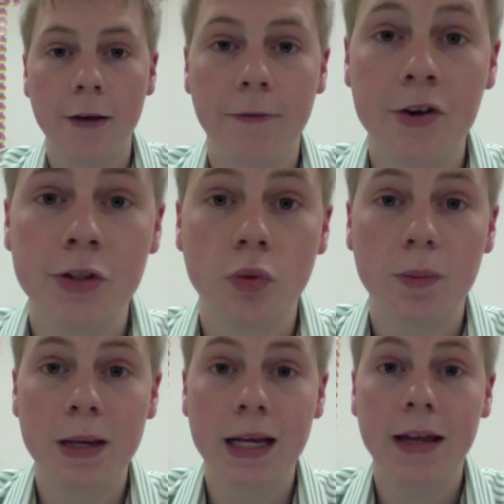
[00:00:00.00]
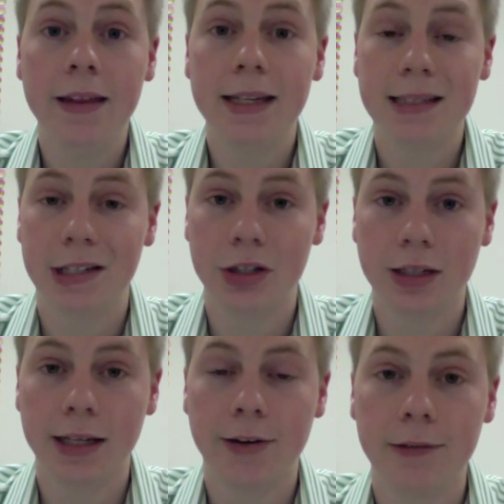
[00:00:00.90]
First would be the attention
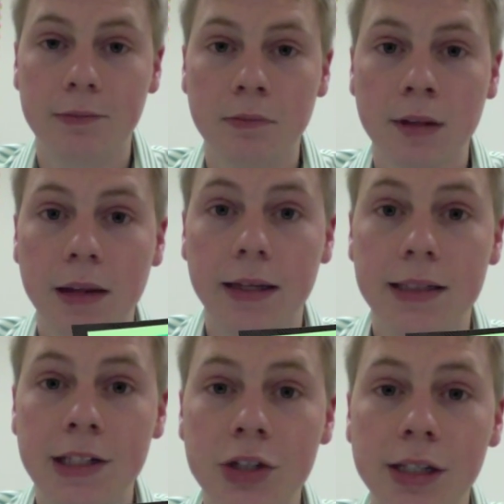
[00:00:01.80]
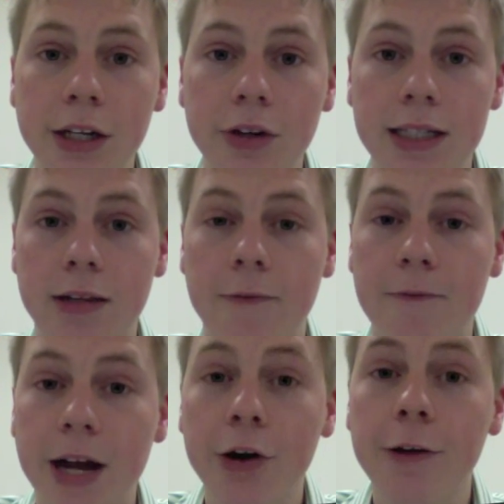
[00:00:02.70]
getter. The attention getter is the
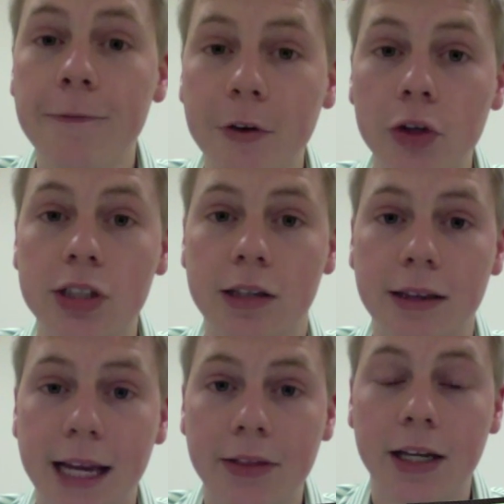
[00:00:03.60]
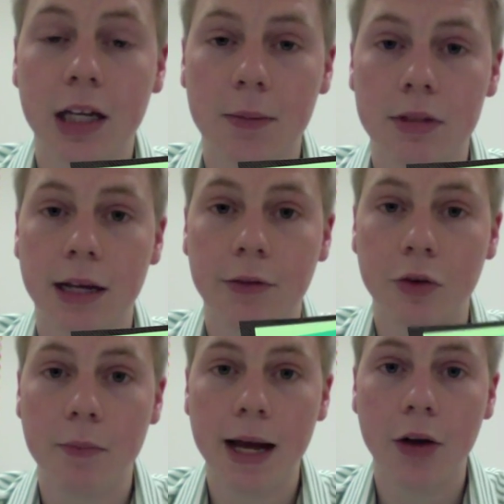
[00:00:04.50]
very first thing that comes out of
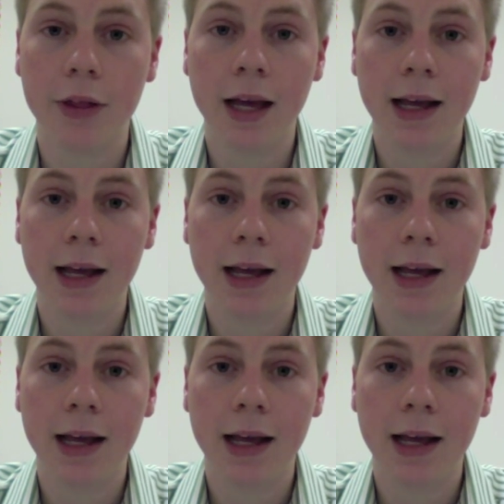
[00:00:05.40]
your mouth.